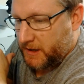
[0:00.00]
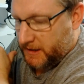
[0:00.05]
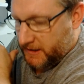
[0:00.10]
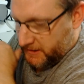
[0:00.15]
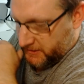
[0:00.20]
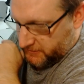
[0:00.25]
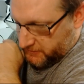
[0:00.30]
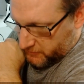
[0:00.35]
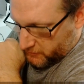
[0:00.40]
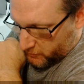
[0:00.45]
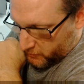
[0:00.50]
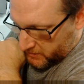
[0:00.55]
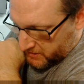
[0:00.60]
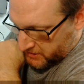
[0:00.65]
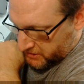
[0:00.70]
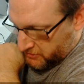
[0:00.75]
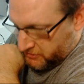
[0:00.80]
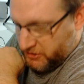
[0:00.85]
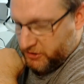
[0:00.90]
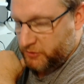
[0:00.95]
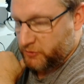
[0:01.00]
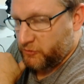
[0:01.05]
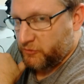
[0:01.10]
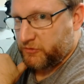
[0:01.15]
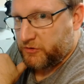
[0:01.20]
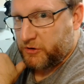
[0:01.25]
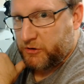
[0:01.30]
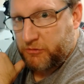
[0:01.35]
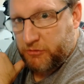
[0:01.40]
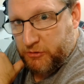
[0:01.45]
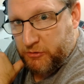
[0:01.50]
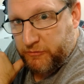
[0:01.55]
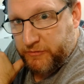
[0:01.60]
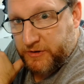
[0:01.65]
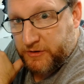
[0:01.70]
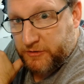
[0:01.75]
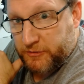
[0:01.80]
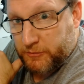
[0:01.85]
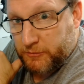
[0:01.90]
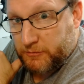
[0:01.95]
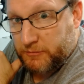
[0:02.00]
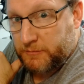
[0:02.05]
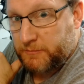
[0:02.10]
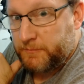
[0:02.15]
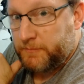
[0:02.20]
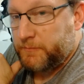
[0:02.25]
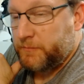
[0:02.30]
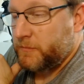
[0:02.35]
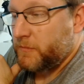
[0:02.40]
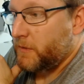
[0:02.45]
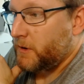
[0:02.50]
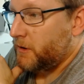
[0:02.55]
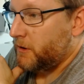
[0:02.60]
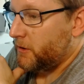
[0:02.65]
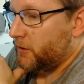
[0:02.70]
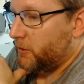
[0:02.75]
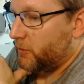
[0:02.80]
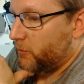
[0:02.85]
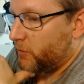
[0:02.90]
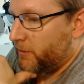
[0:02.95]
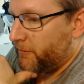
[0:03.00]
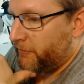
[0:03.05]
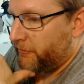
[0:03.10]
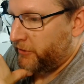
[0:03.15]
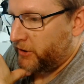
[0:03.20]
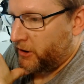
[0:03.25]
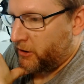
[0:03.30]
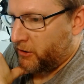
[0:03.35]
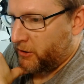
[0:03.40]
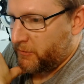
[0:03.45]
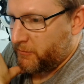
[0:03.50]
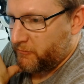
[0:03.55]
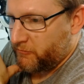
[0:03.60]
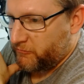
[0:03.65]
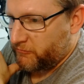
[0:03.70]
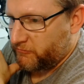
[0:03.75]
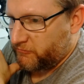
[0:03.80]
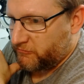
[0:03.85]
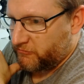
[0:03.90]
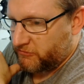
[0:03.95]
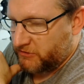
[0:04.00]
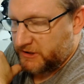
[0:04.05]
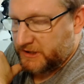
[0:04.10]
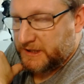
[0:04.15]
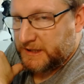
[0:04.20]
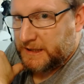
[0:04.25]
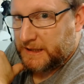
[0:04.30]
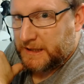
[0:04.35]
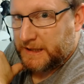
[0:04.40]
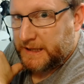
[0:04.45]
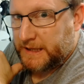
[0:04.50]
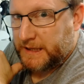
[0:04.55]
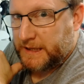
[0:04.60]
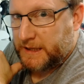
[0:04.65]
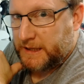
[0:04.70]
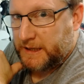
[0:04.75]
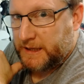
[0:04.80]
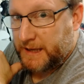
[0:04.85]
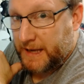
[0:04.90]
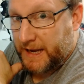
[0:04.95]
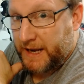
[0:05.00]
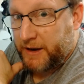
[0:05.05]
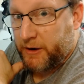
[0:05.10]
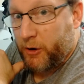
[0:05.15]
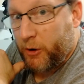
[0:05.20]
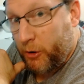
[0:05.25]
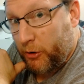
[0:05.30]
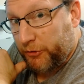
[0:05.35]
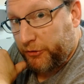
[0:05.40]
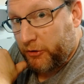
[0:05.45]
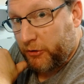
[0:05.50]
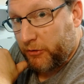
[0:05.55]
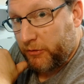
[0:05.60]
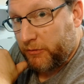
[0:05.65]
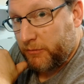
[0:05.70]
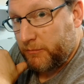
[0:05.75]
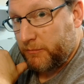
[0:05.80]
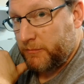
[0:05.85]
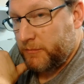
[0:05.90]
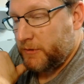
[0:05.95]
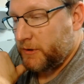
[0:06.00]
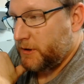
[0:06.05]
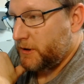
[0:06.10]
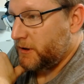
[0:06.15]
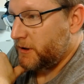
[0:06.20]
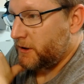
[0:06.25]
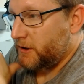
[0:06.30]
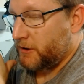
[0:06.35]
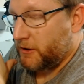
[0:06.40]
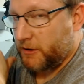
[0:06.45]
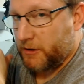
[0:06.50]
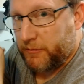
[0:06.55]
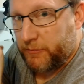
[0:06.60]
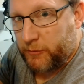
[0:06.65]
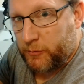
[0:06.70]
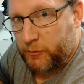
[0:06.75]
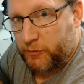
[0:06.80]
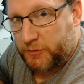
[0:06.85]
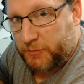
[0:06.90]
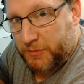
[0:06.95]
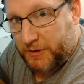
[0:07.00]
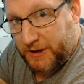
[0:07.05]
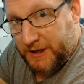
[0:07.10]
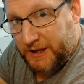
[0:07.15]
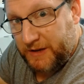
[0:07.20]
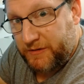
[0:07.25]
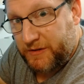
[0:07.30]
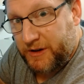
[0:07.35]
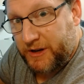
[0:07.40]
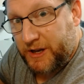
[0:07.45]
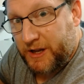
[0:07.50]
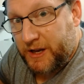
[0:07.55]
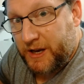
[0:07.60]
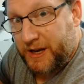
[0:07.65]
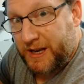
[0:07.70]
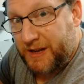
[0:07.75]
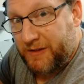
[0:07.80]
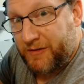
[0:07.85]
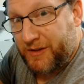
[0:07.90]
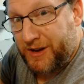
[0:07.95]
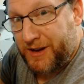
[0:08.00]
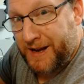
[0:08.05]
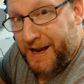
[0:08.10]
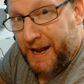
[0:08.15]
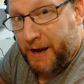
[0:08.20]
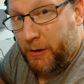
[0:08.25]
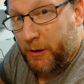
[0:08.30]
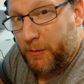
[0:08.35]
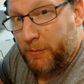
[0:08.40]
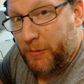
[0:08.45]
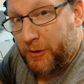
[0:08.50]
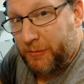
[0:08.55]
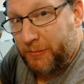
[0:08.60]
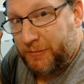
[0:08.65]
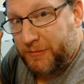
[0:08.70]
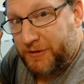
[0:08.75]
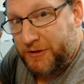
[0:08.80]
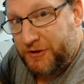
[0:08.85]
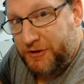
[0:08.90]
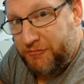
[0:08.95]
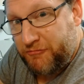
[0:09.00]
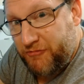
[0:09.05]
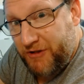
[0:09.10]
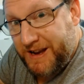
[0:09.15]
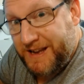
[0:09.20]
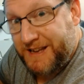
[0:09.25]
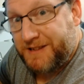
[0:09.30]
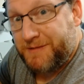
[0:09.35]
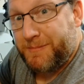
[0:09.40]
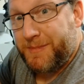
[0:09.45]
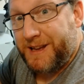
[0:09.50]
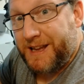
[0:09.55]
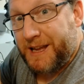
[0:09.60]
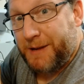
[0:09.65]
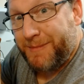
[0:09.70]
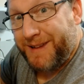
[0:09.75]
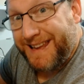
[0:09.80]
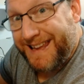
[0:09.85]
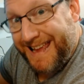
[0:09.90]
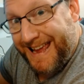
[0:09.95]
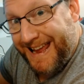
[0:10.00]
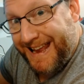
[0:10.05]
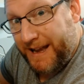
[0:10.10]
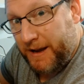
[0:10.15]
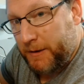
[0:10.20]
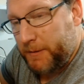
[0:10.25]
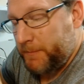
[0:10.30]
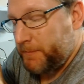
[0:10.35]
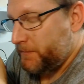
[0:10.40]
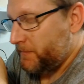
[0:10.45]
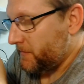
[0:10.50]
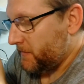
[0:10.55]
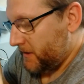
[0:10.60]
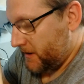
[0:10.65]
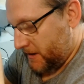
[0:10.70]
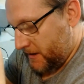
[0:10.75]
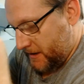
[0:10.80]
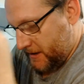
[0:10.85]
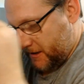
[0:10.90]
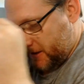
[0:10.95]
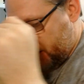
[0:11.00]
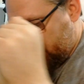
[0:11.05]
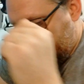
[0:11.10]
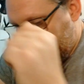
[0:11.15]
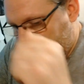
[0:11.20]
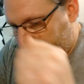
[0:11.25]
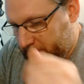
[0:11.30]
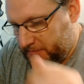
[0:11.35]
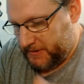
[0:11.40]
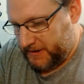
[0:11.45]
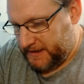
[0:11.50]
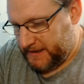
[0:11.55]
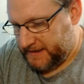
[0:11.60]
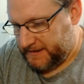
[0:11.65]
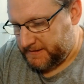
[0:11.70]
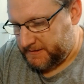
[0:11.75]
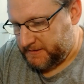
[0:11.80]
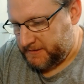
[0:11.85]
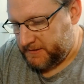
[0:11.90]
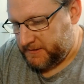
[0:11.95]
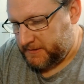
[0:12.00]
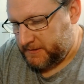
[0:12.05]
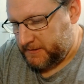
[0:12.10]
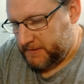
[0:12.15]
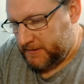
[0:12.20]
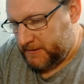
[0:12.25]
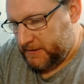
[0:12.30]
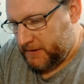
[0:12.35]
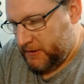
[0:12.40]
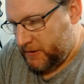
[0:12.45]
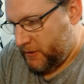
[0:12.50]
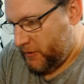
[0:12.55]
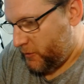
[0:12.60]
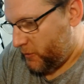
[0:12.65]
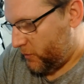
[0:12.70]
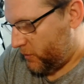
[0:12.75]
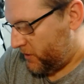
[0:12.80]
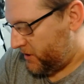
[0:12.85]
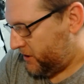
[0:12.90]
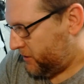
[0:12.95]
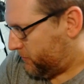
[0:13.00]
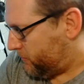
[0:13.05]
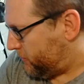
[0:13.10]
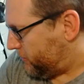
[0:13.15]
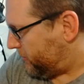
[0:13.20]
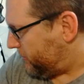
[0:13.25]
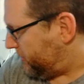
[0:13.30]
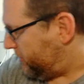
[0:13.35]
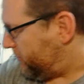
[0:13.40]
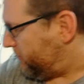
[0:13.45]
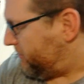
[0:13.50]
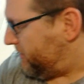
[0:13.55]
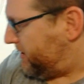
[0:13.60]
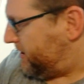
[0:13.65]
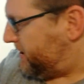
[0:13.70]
is when you use the grooving tool. One thing I'm really getting hot on, I've always believed in it, and even now I'm raising the game again, is when you put your